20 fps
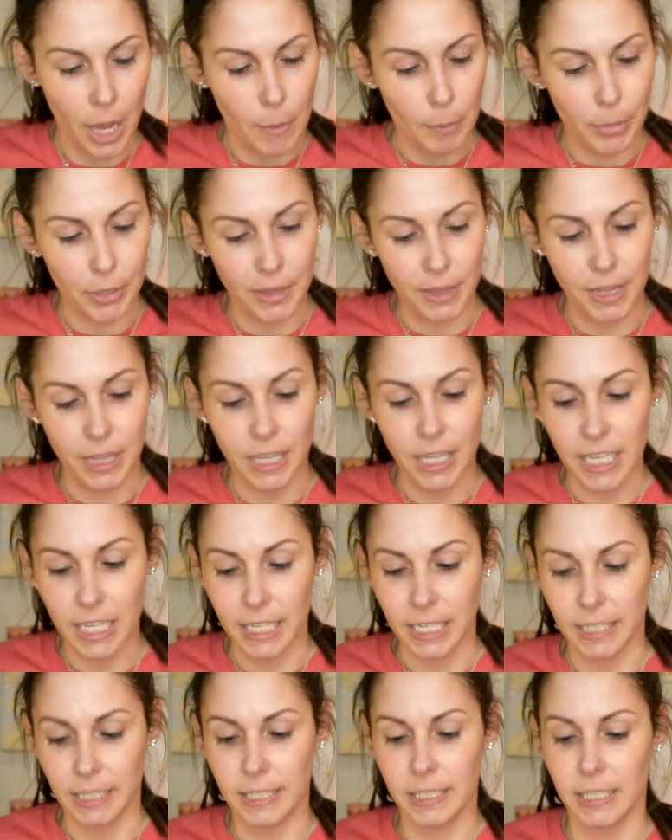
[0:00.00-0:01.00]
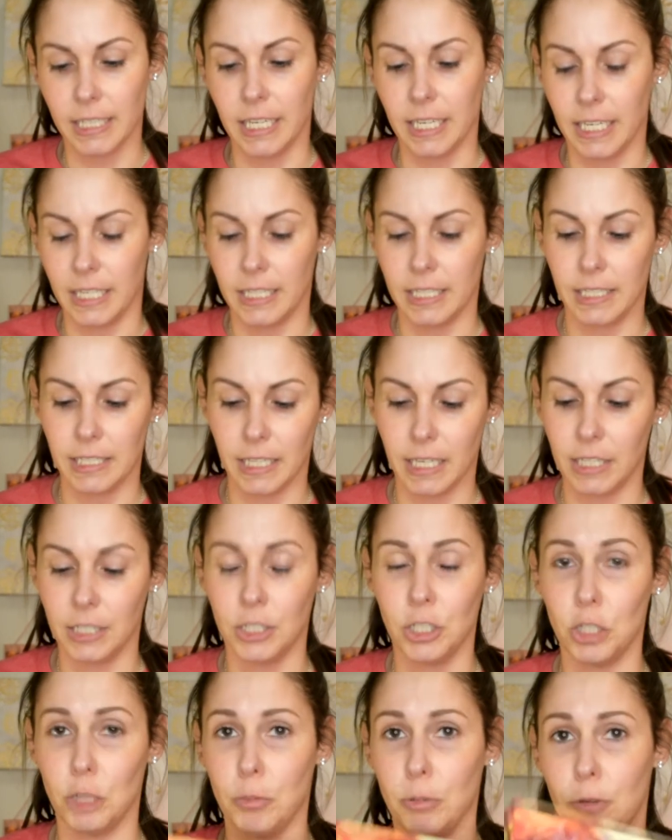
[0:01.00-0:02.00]
But this is a
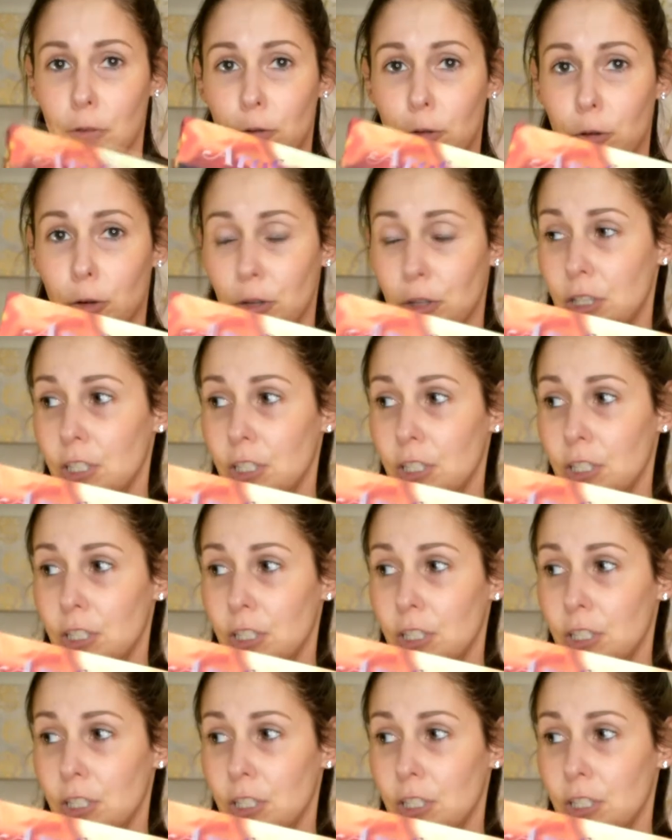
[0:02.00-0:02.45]
dupe for